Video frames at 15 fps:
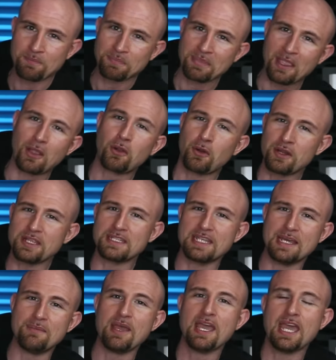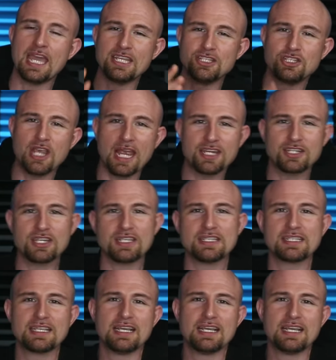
Now, according to Dibb, injections